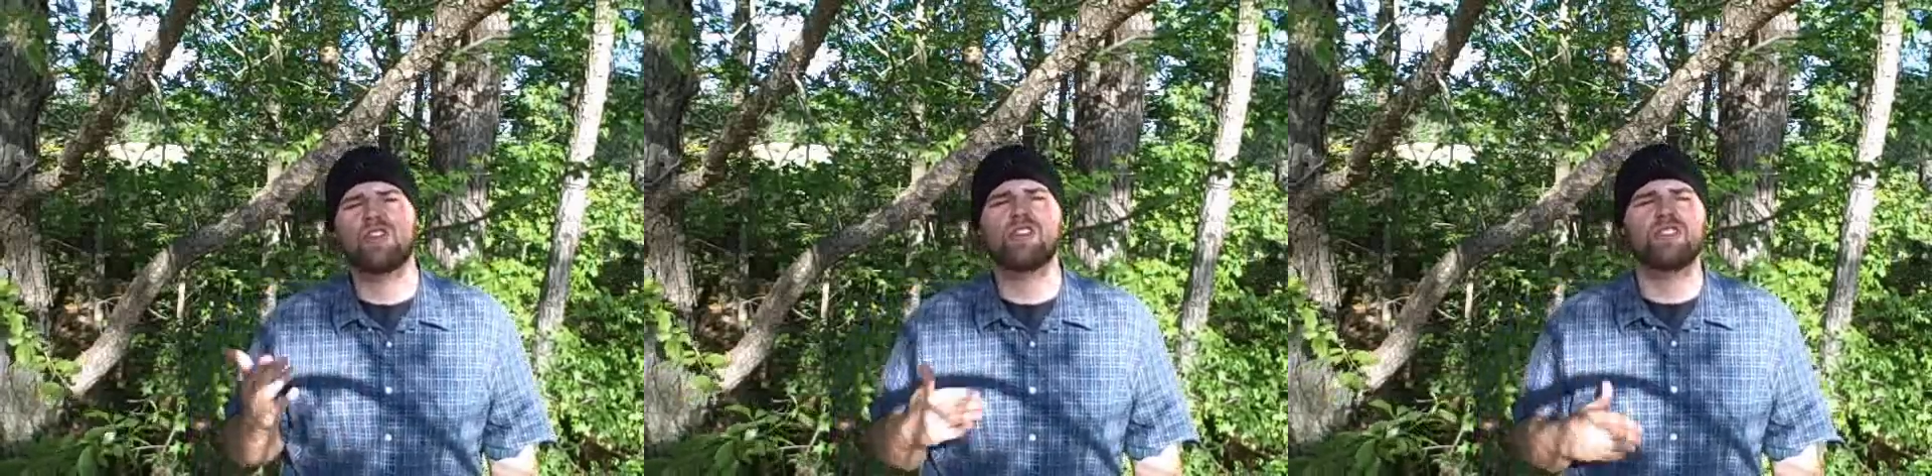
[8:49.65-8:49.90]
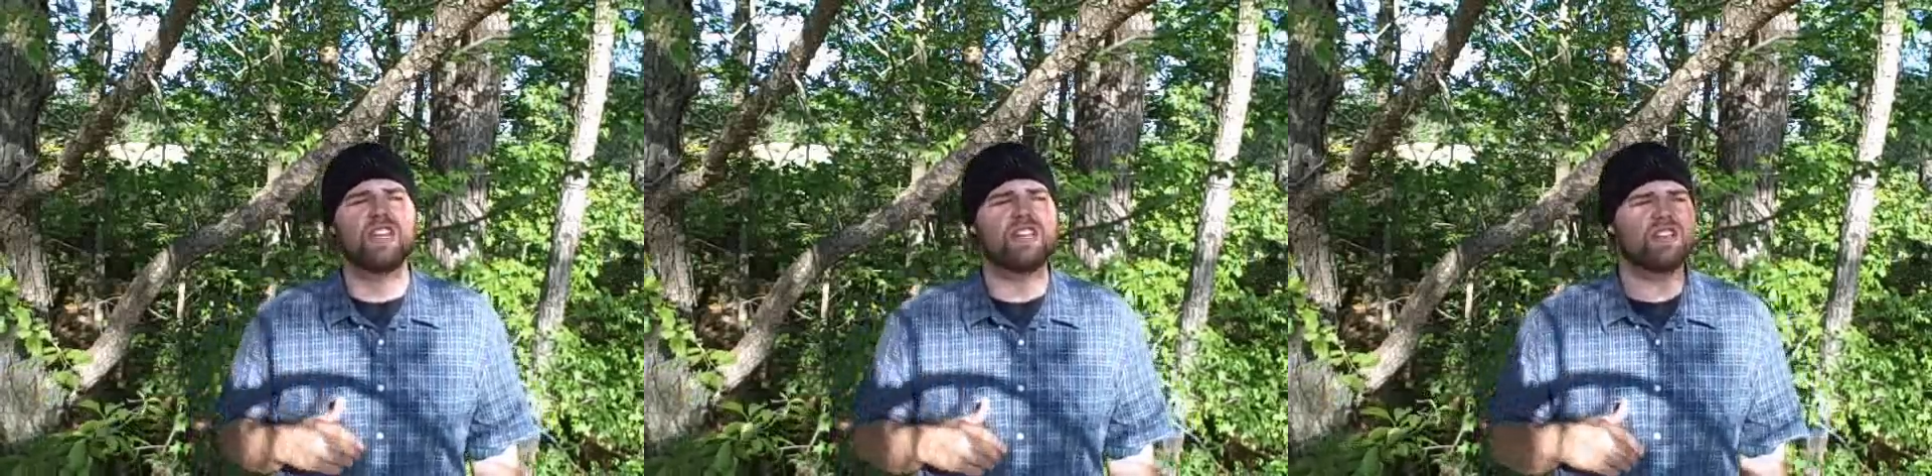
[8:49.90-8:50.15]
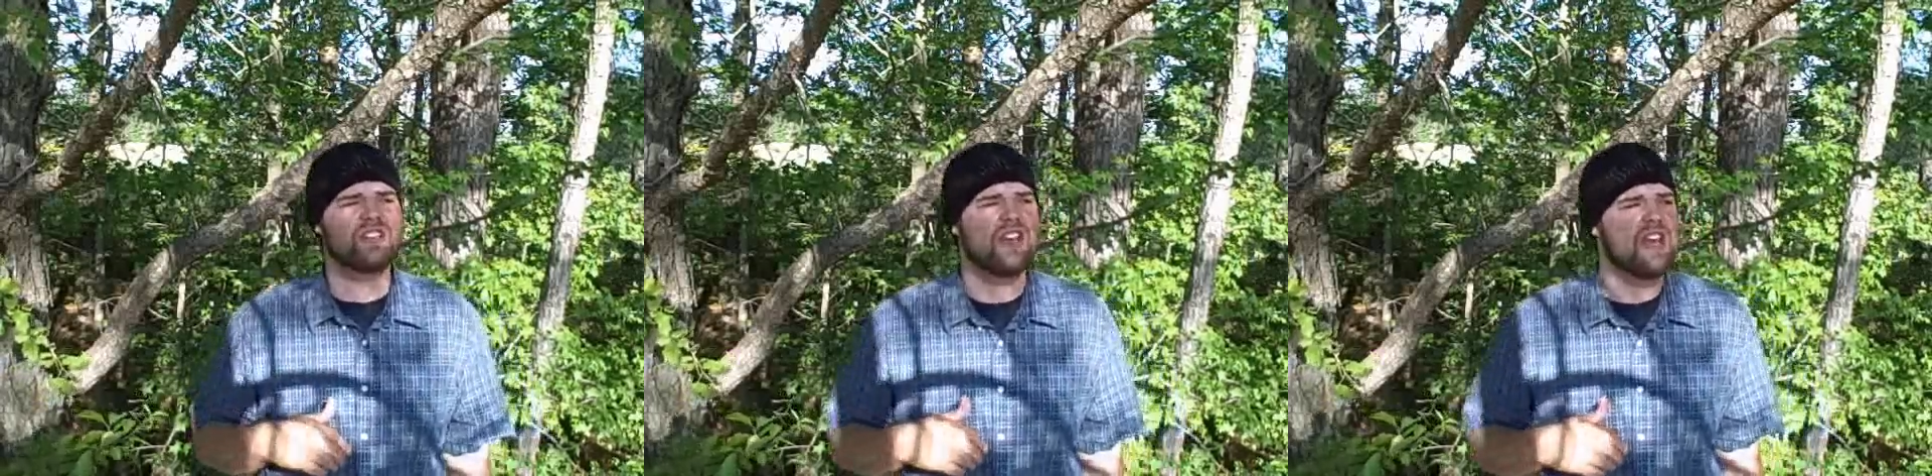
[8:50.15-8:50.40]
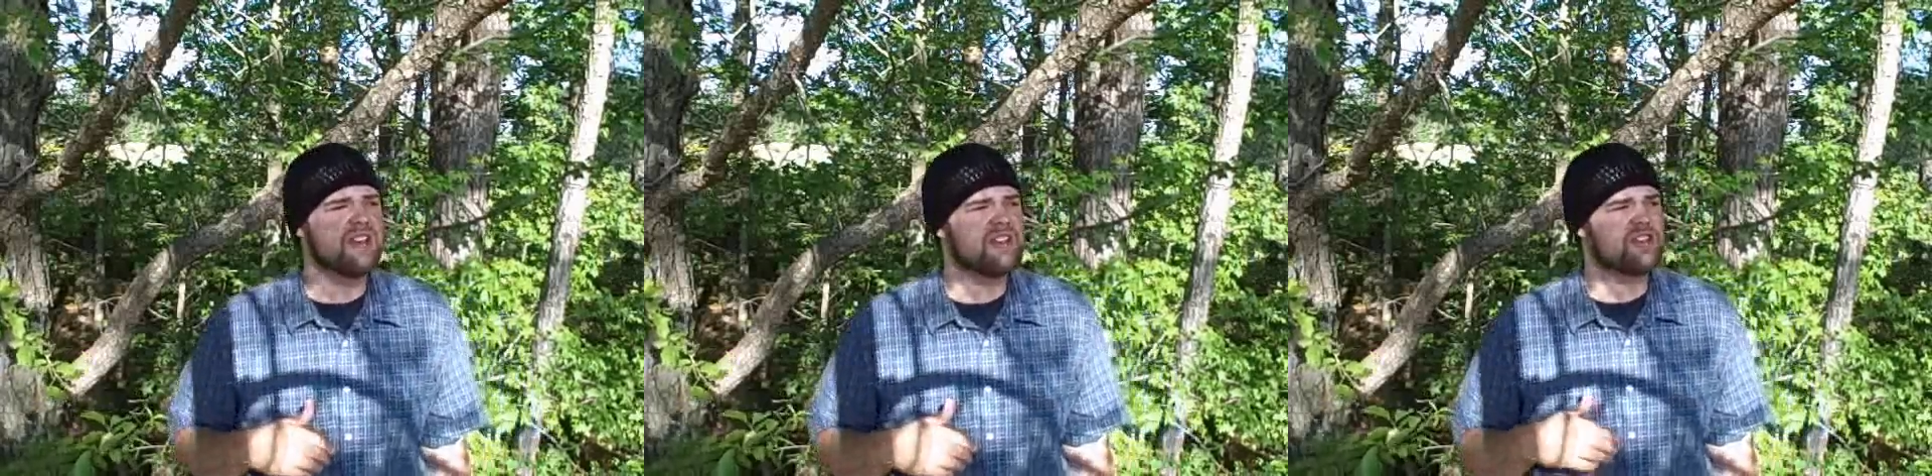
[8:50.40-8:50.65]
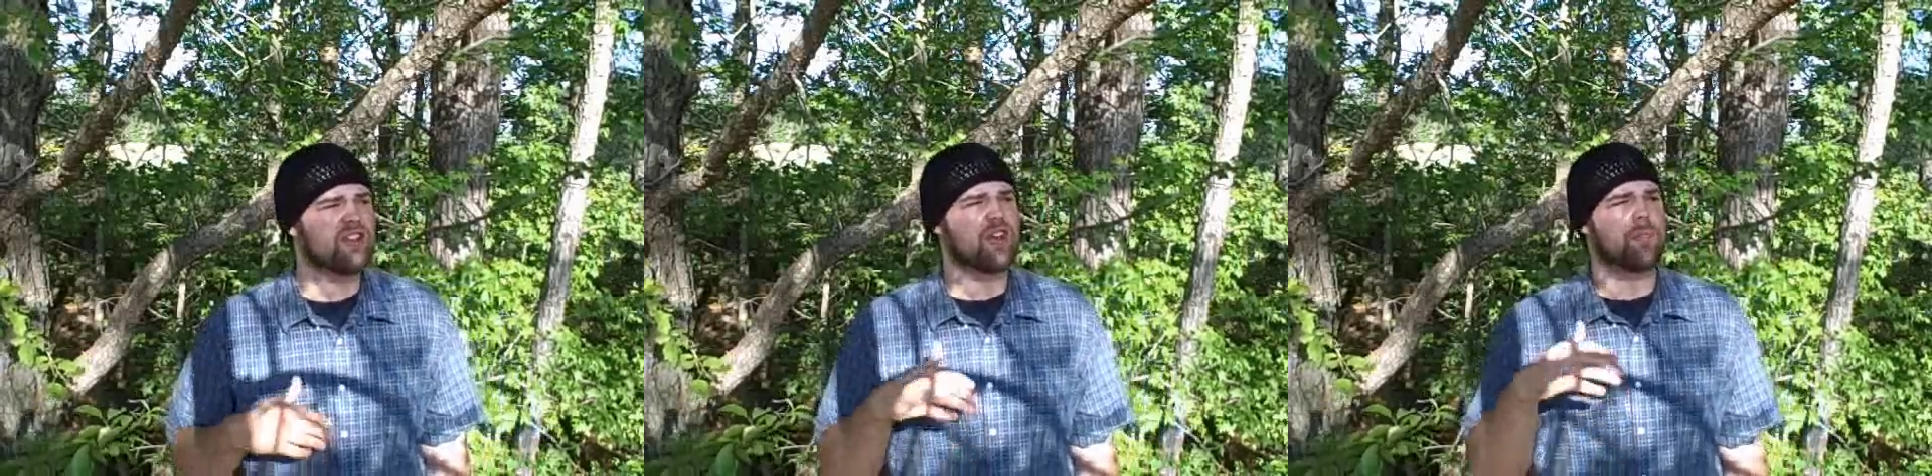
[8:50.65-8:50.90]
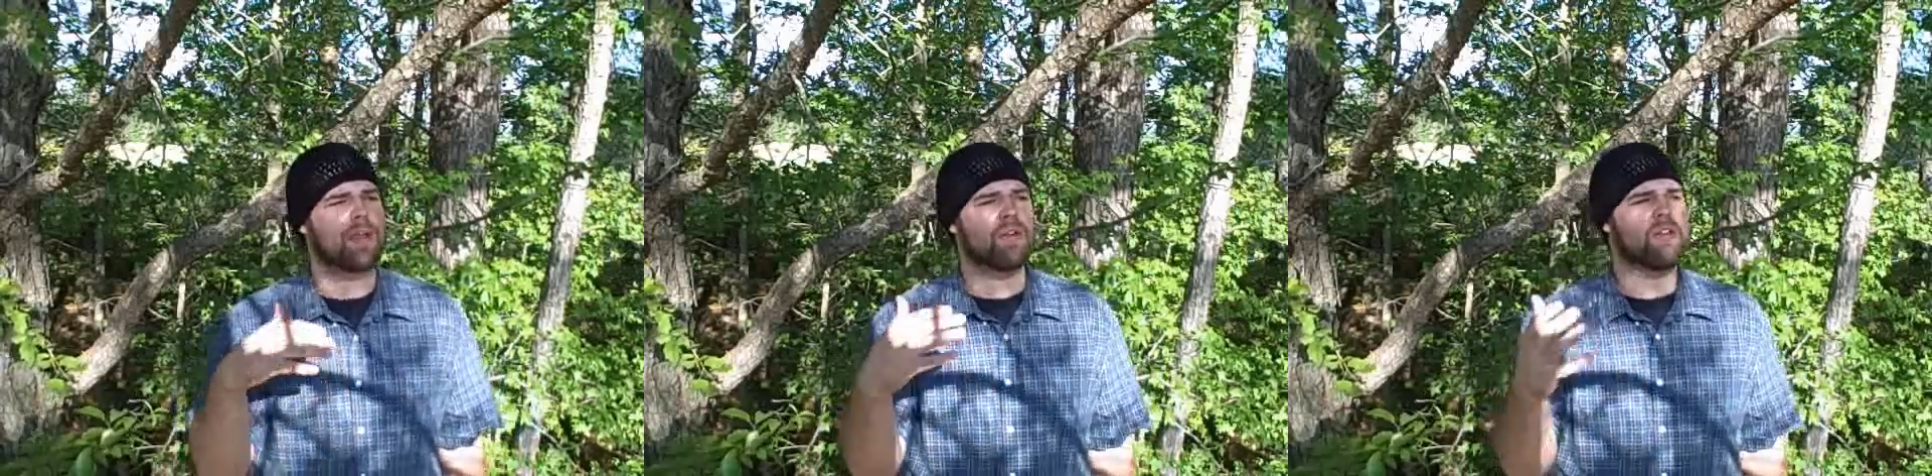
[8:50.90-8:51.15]
The church teaches that
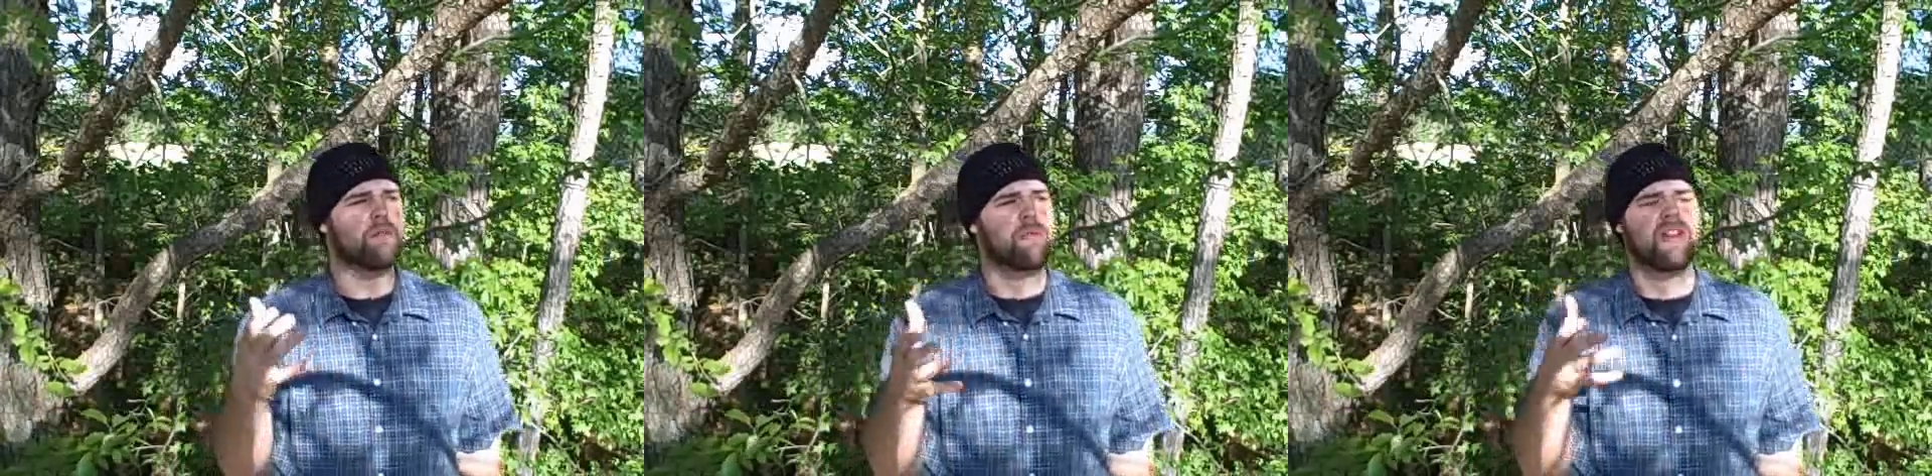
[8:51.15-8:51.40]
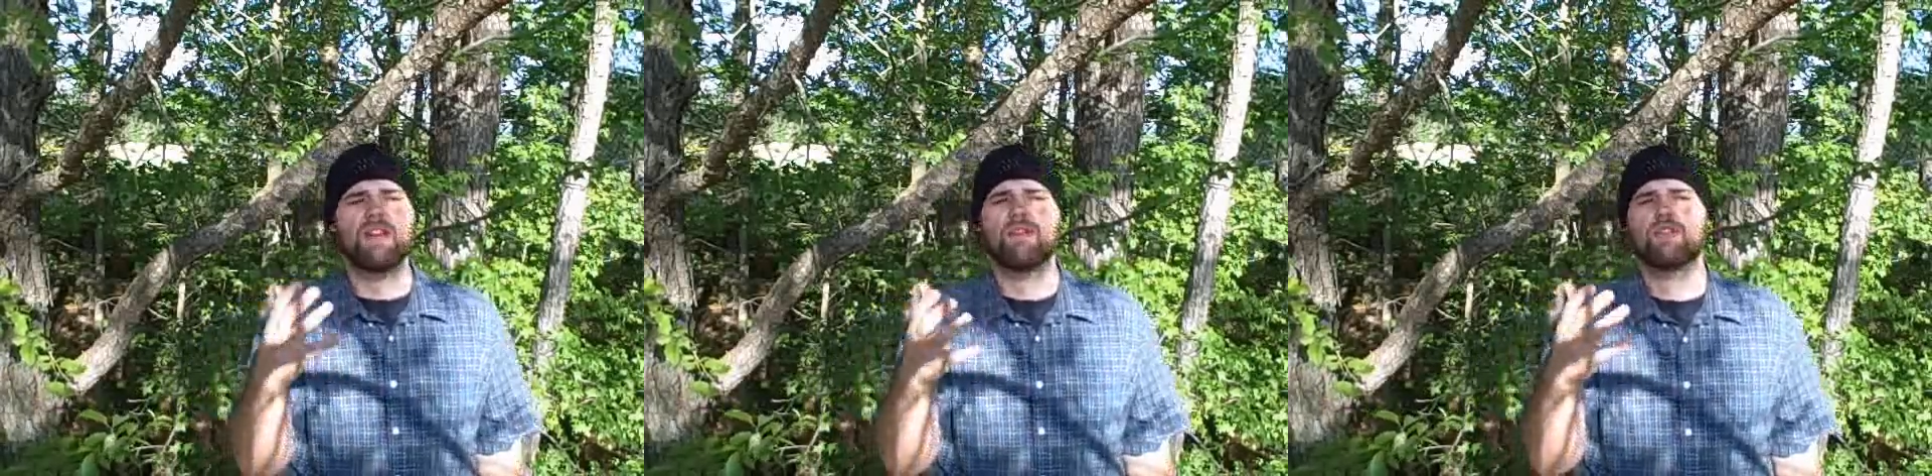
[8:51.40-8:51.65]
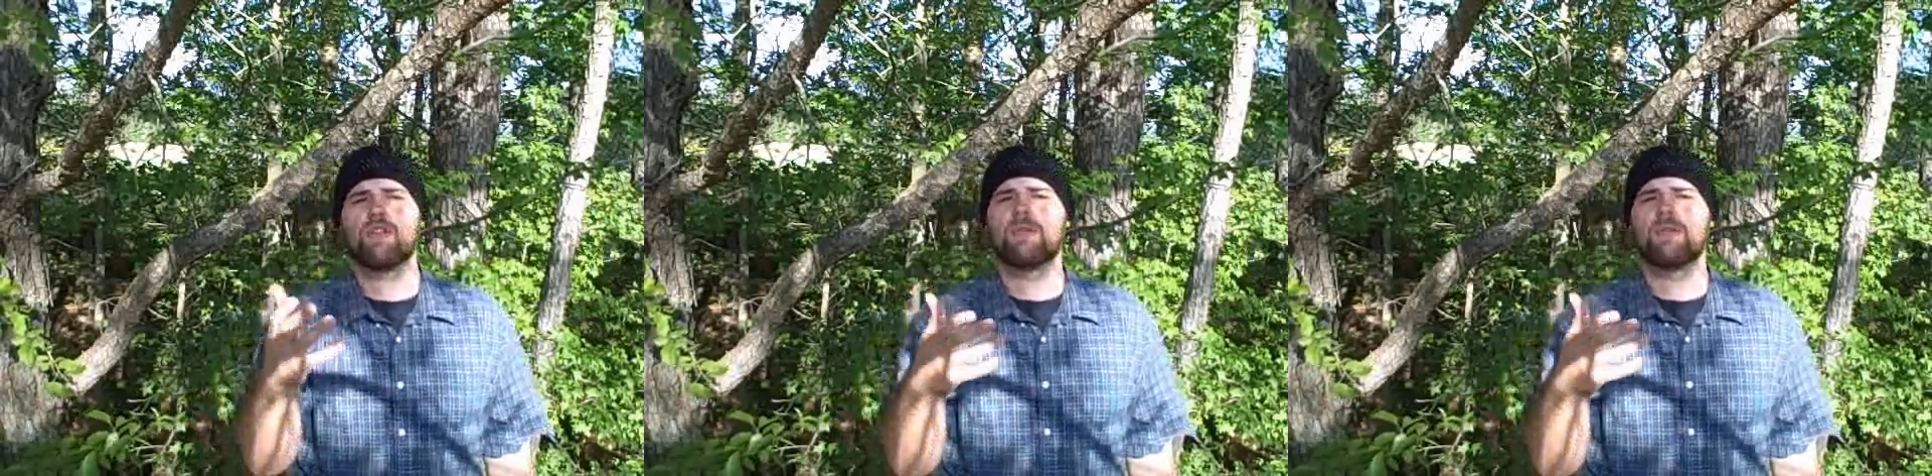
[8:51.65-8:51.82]
you're going to be,